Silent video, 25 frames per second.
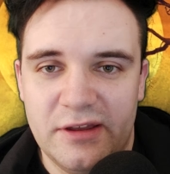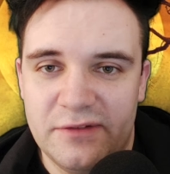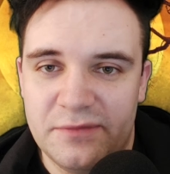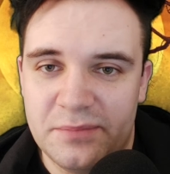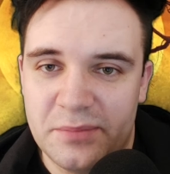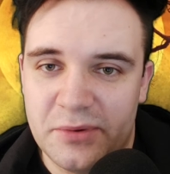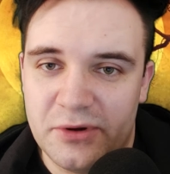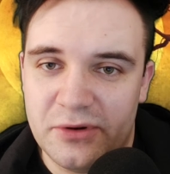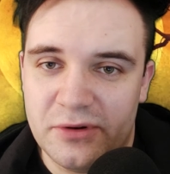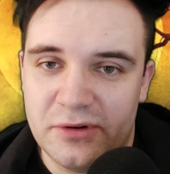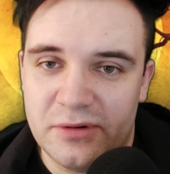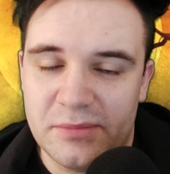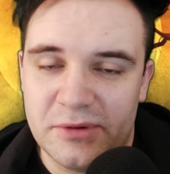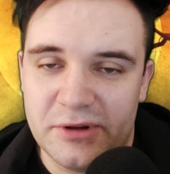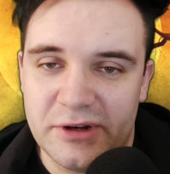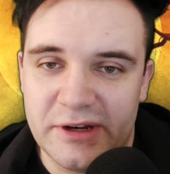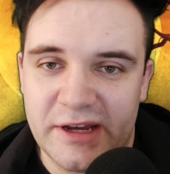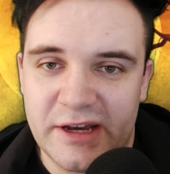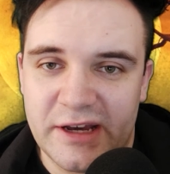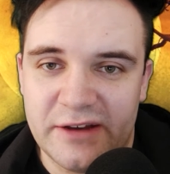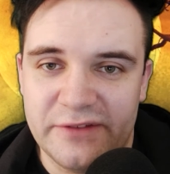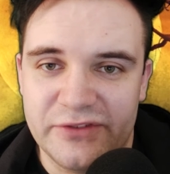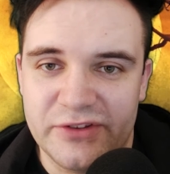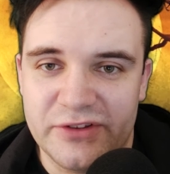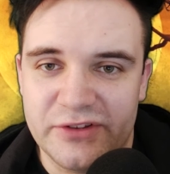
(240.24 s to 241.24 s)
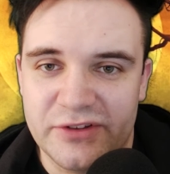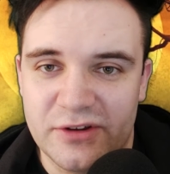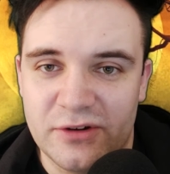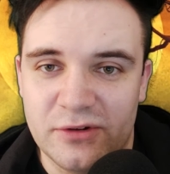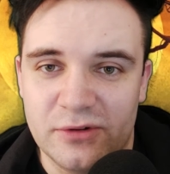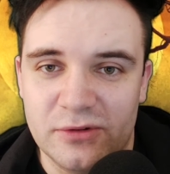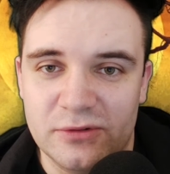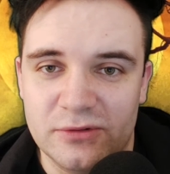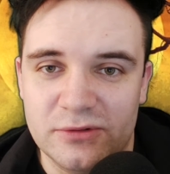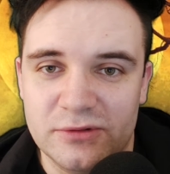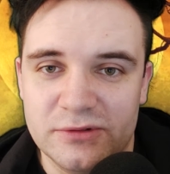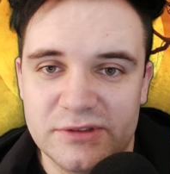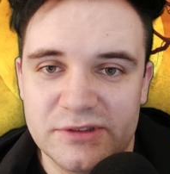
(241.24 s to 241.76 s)
If Pokemon have
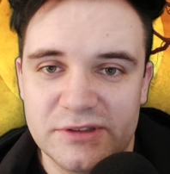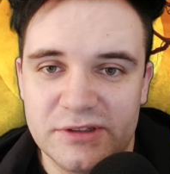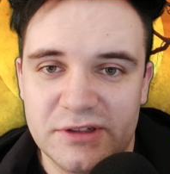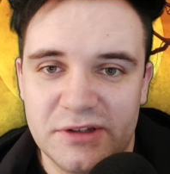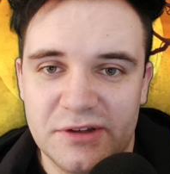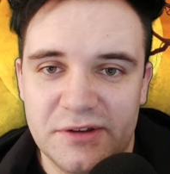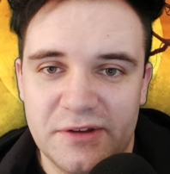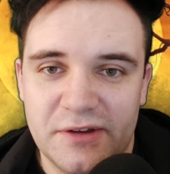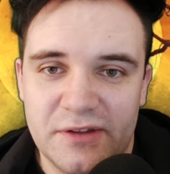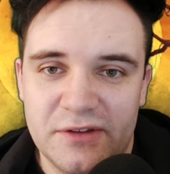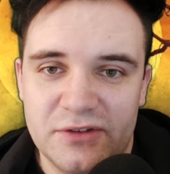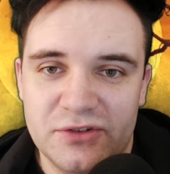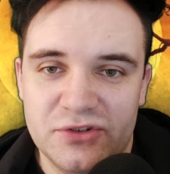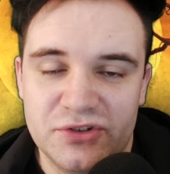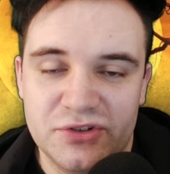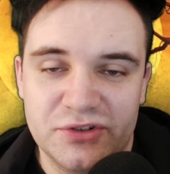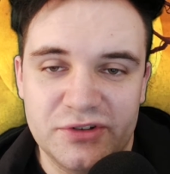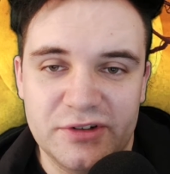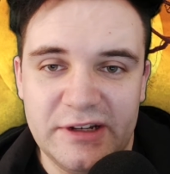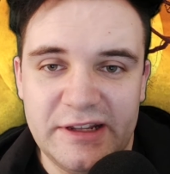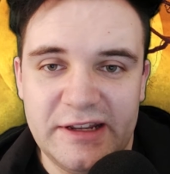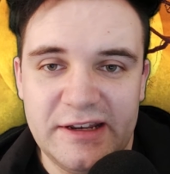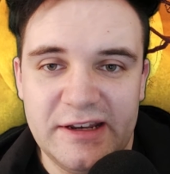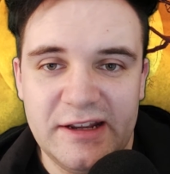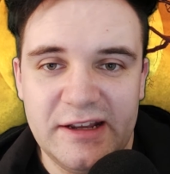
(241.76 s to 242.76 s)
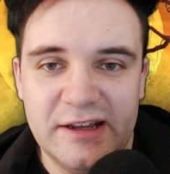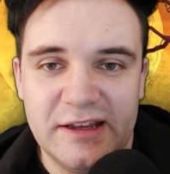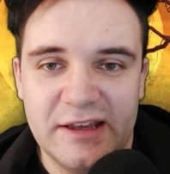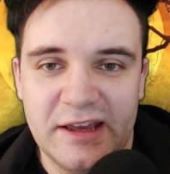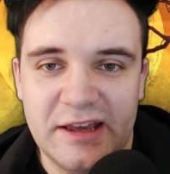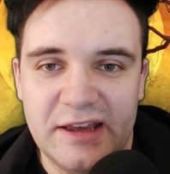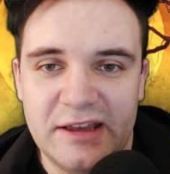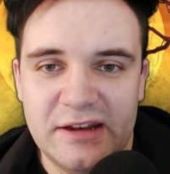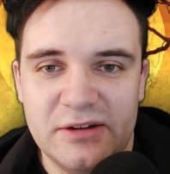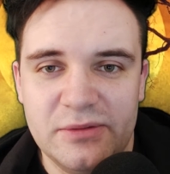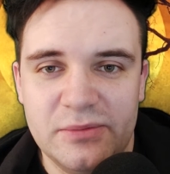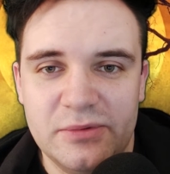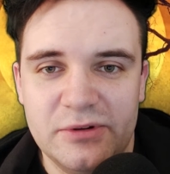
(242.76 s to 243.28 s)
souls, surely
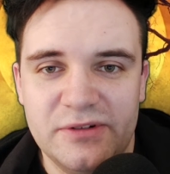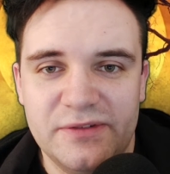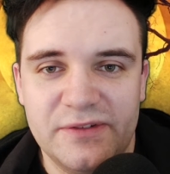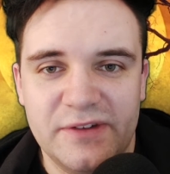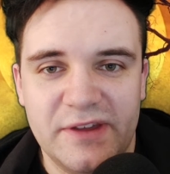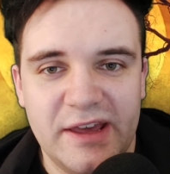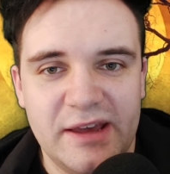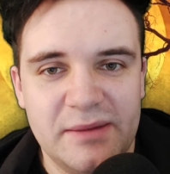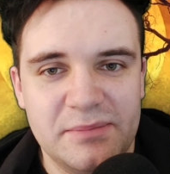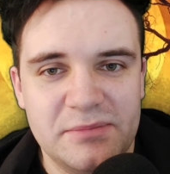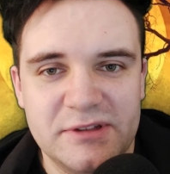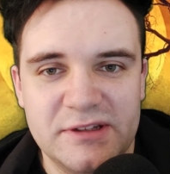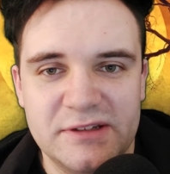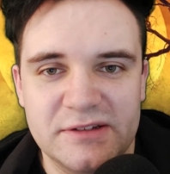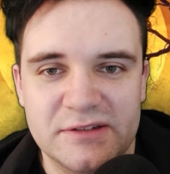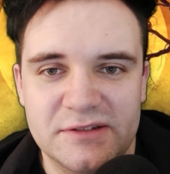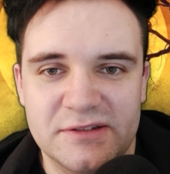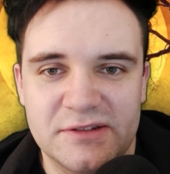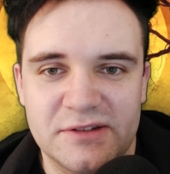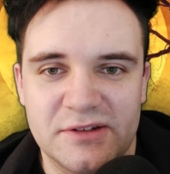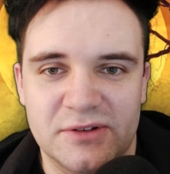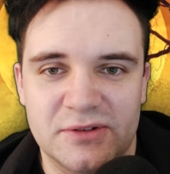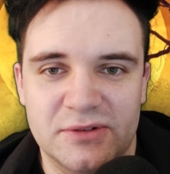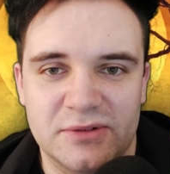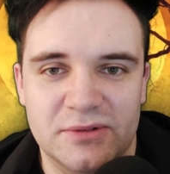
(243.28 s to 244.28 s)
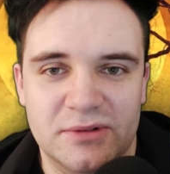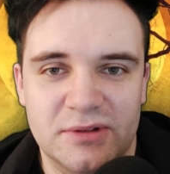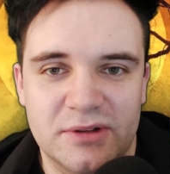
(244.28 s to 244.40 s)
Nincada would have kept its soul